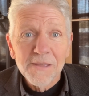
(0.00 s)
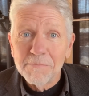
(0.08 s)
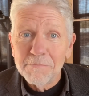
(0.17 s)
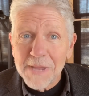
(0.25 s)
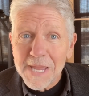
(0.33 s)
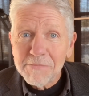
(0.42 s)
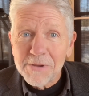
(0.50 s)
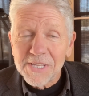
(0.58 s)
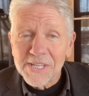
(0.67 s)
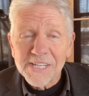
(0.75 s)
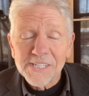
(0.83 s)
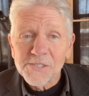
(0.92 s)
Maybe
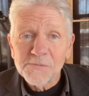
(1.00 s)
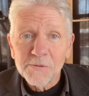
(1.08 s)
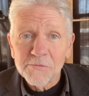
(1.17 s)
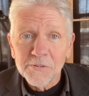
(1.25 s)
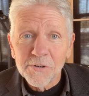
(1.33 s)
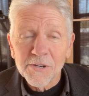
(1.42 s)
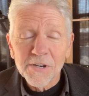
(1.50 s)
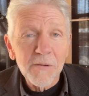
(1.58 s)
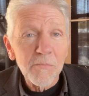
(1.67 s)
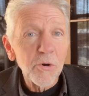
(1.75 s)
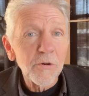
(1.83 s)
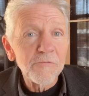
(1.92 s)
they just prefer a
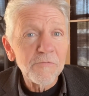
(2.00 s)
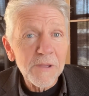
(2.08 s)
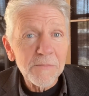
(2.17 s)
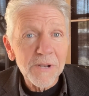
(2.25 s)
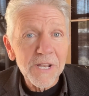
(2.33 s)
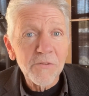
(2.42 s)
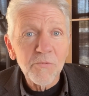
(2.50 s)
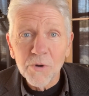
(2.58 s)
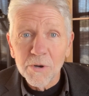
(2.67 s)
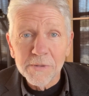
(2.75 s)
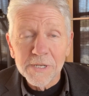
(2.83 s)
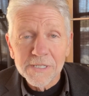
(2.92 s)
more feminine
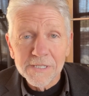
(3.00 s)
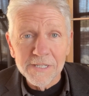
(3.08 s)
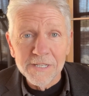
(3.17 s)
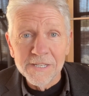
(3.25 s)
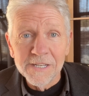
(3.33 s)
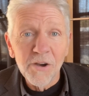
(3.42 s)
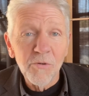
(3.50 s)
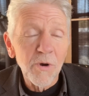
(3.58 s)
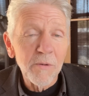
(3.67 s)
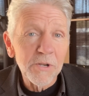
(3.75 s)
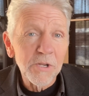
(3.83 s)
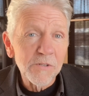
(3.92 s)
woman, a
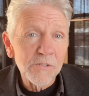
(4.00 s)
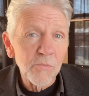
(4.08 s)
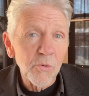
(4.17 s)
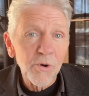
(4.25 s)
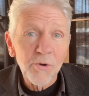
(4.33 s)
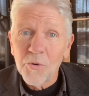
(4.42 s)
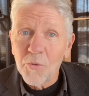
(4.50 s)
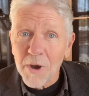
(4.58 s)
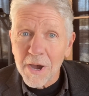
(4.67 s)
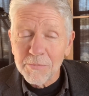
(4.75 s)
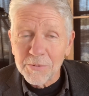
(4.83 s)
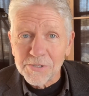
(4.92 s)
woman who's more
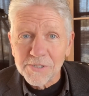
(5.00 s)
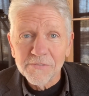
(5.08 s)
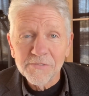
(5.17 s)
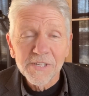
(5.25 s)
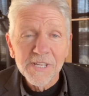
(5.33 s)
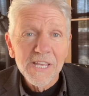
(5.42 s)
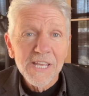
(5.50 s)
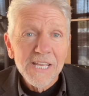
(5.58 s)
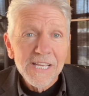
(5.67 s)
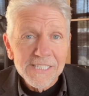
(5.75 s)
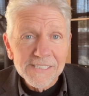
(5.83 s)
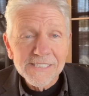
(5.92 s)
cooperative,
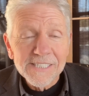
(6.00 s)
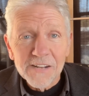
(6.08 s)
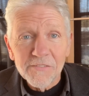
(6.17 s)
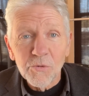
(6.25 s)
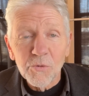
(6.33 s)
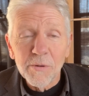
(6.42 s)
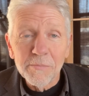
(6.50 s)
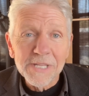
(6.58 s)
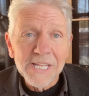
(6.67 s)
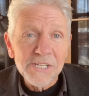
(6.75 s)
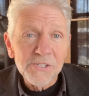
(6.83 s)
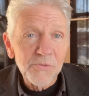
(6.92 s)
instead of a woman
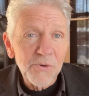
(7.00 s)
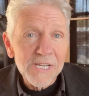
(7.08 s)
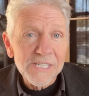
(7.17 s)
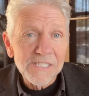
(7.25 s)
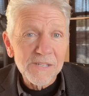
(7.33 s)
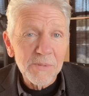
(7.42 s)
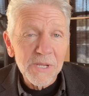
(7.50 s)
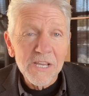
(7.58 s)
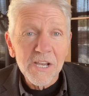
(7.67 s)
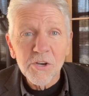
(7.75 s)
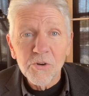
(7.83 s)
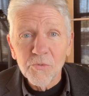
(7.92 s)
that is raised to be
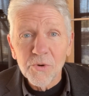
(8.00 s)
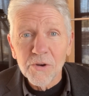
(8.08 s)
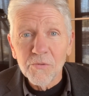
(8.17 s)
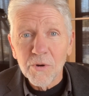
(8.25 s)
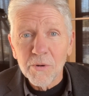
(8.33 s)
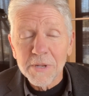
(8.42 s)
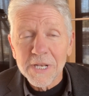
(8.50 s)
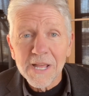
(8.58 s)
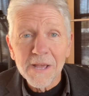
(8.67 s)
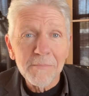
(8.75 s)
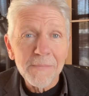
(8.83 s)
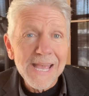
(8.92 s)
a career woman,
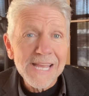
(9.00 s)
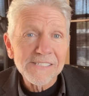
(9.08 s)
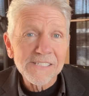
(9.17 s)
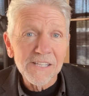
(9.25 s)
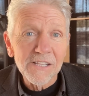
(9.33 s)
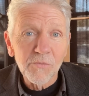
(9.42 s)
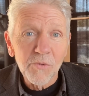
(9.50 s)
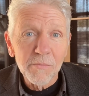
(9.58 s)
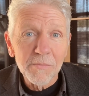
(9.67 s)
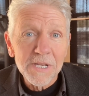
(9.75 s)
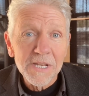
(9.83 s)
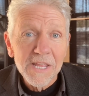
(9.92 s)
a masculine
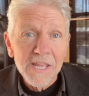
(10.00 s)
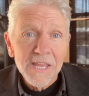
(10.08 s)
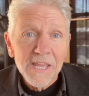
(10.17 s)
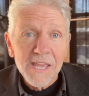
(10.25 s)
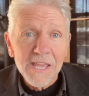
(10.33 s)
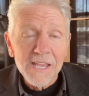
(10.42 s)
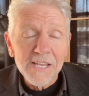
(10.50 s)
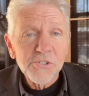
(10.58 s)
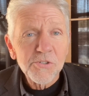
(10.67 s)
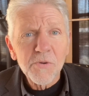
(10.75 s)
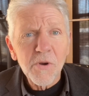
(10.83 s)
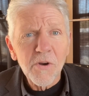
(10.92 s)
woman, a
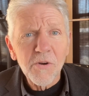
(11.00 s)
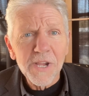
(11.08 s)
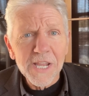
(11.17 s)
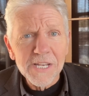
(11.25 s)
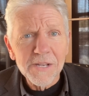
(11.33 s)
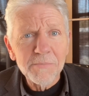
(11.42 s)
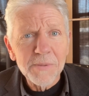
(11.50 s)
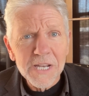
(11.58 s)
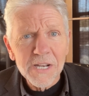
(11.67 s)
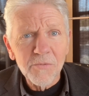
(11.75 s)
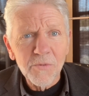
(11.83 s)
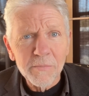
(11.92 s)
strong,
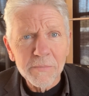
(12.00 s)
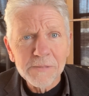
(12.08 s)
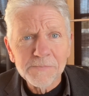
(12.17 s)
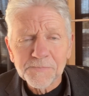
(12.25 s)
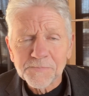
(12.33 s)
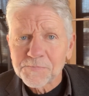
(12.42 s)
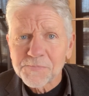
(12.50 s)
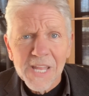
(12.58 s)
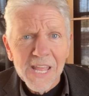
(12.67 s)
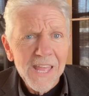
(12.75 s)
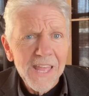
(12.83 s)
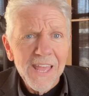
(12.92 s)
independent woman.
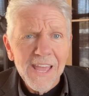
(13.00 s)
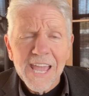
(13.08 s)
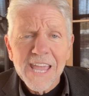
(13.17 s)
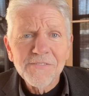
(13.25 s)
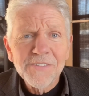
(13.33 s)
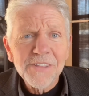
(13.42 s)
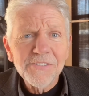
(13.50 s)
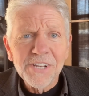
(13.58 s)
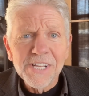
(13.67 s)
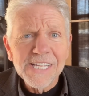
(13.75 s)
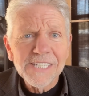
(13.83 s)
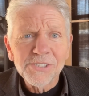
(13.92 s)
I have nothing
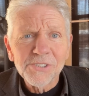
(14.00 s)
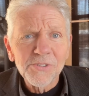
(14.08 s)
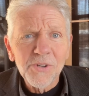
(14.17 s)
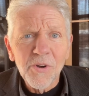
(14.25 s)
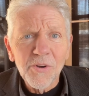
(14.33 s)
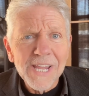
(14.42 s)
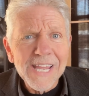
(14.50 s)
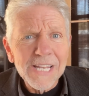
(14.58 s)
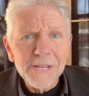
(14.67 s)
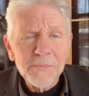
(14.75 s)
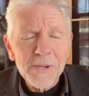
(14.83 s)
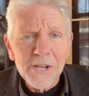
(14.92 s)
against strong,
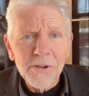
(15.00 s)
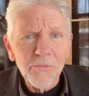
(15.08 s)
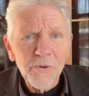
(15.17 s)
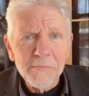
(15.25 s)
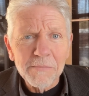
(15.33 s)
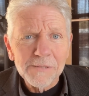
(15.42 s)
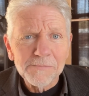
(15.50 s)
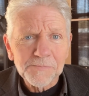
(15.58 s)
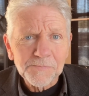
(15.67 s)
independent women.